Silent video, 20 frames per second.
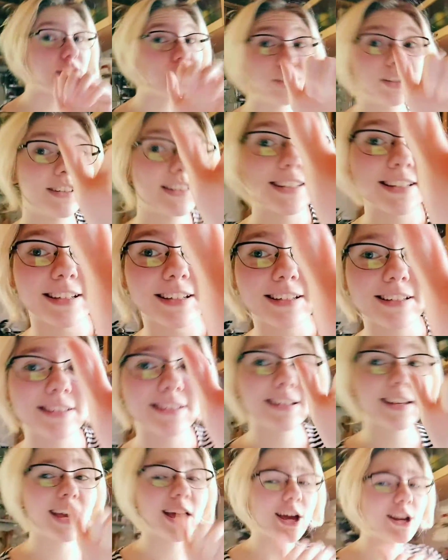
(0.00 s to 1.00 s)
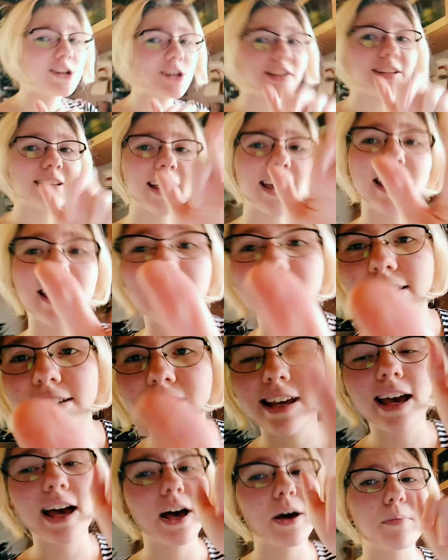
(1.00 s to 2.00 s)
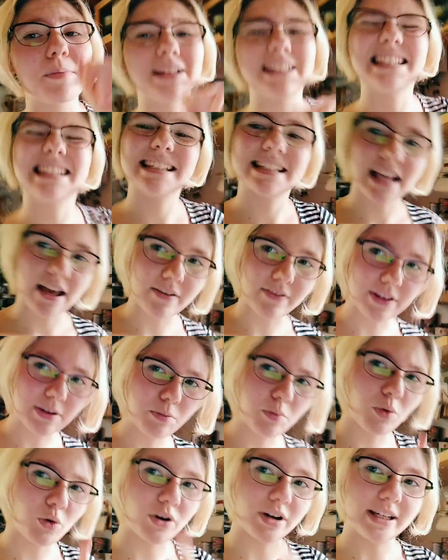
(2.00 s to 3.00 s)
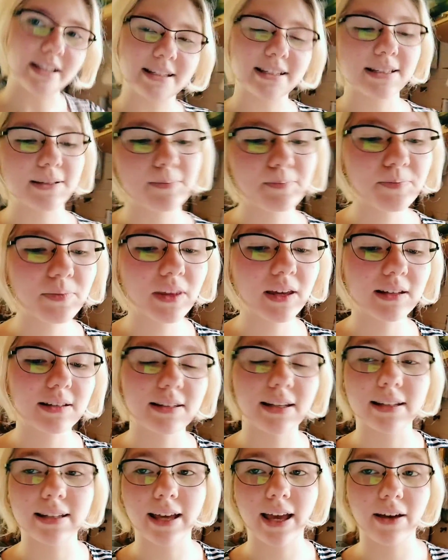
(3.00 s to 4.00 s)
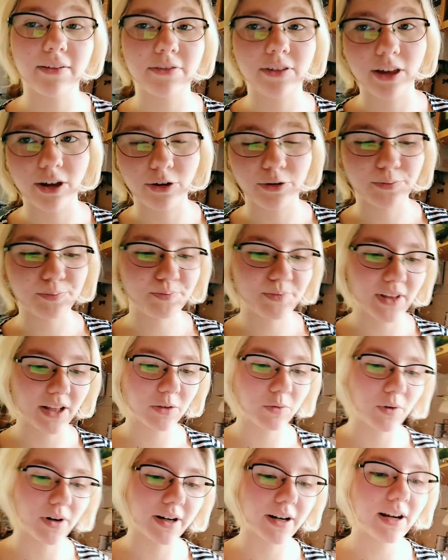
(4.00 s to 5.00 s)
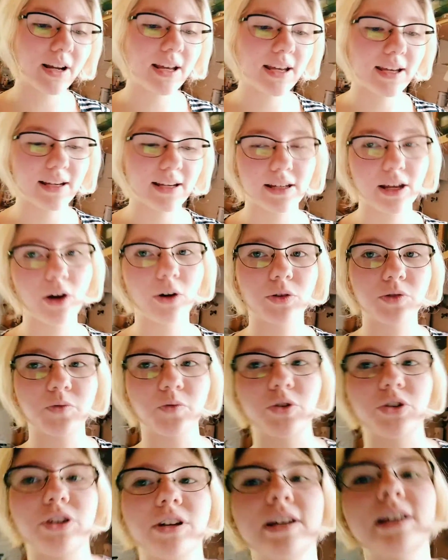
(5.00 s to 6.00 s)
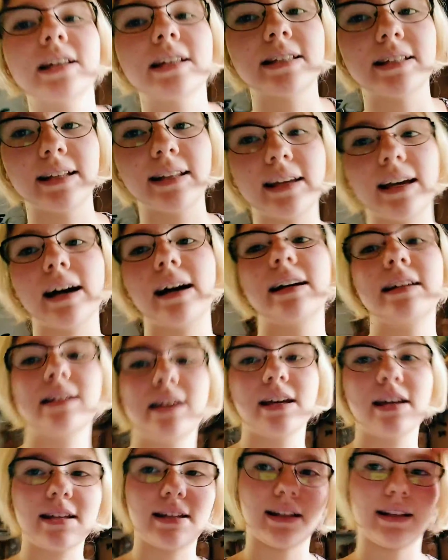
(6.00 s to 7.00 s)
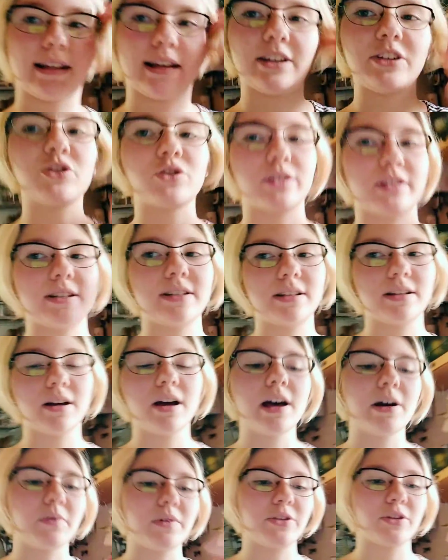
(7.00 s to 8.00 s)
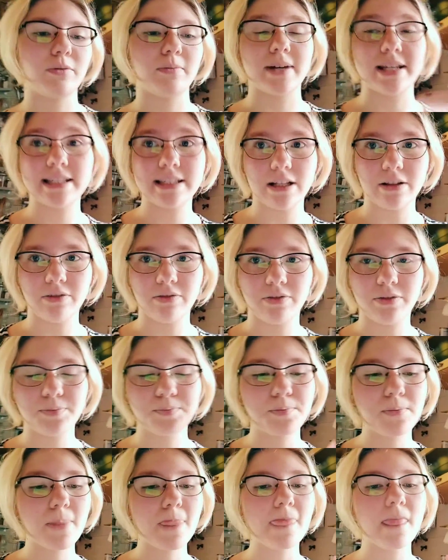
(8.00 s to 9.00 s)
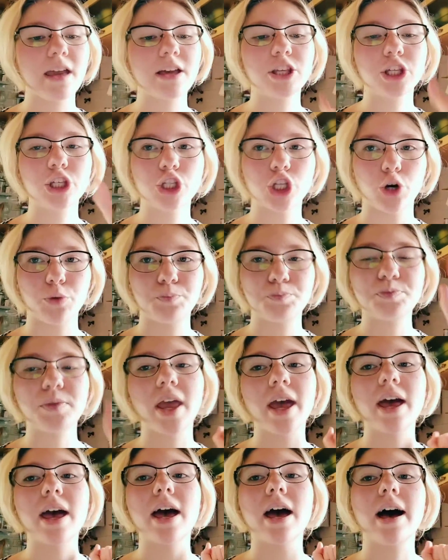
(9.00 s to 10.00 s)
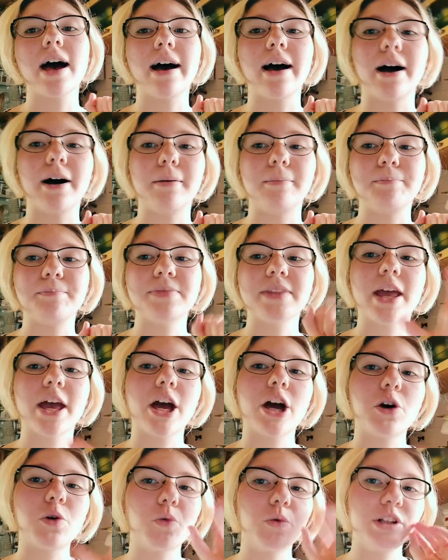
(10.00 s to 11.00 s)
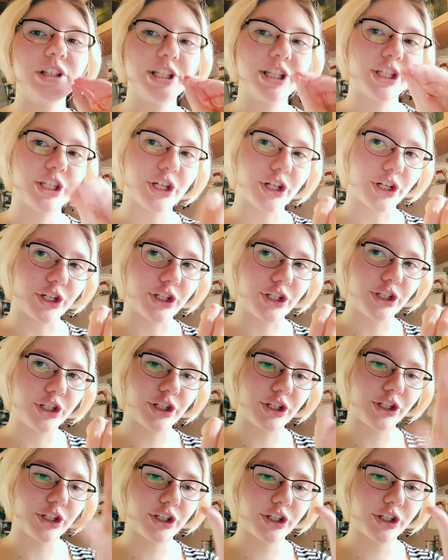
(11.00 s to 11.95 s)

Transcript: not six, not 8, but 7 points that I have here that were in the Oxford study guide that I trust with all myself. So, we'll start